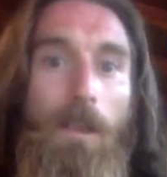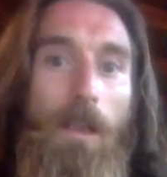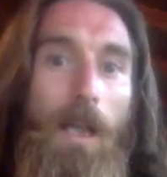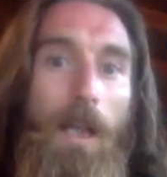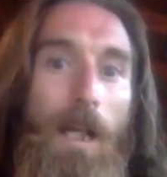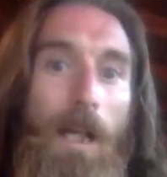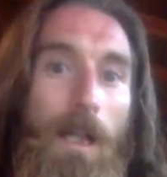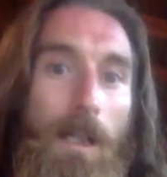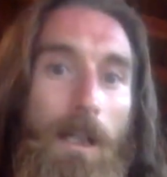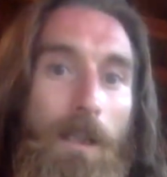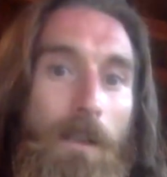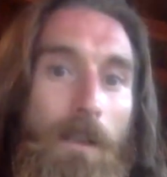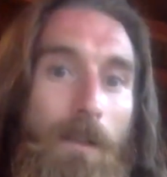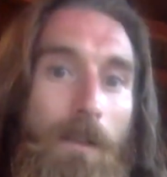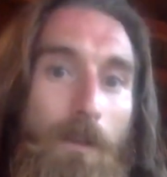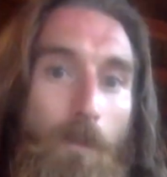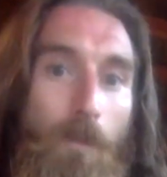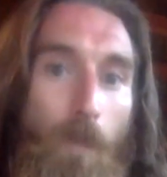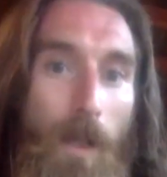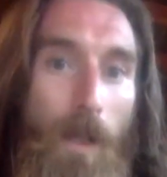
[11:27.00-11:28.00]
And
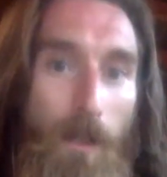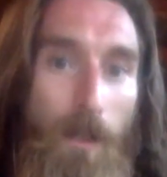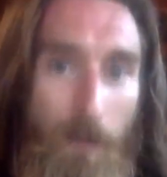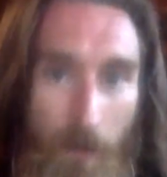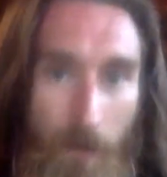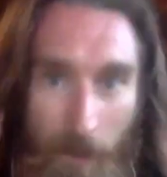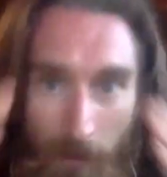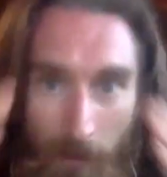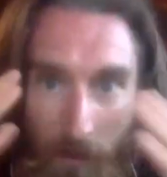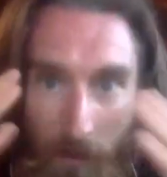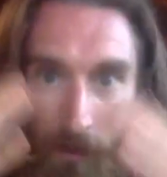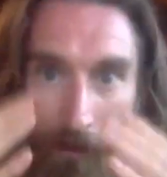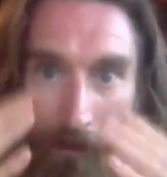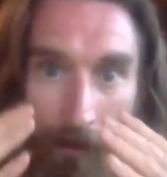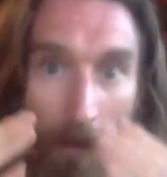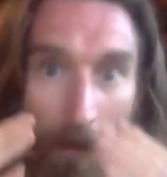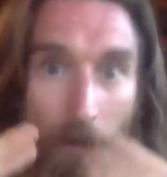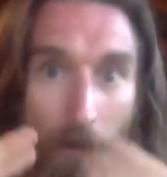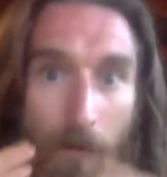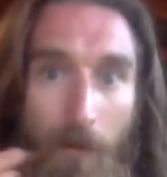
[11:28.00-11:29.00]
when our senses are
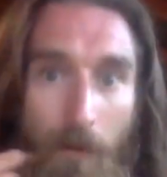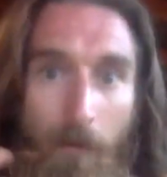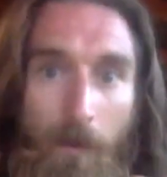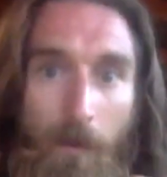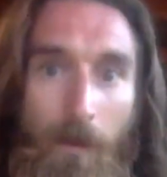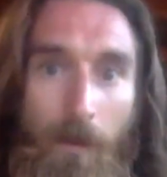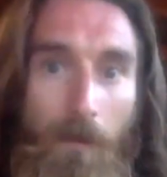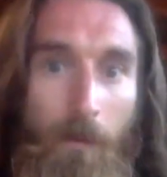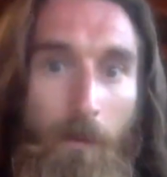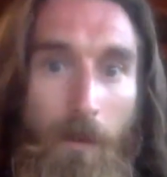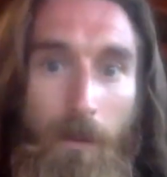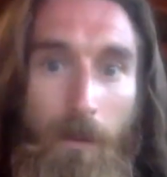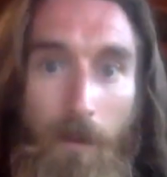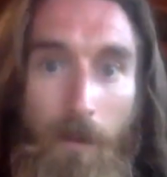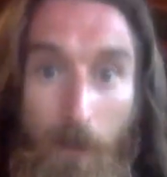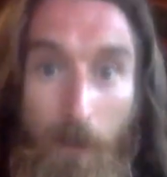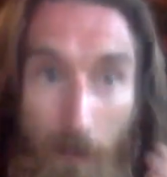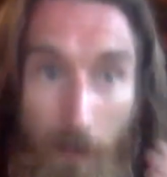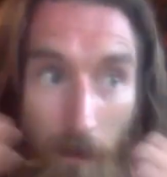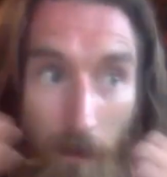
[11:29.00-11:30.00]
dulled and we're
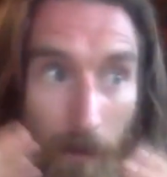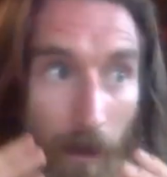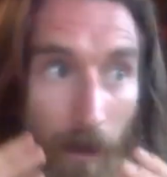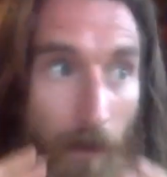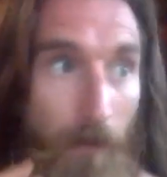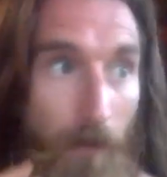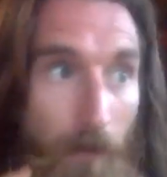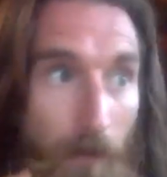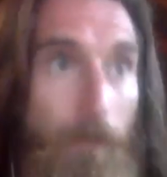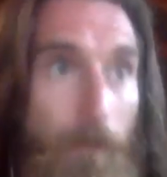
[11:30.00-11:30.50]
shut down,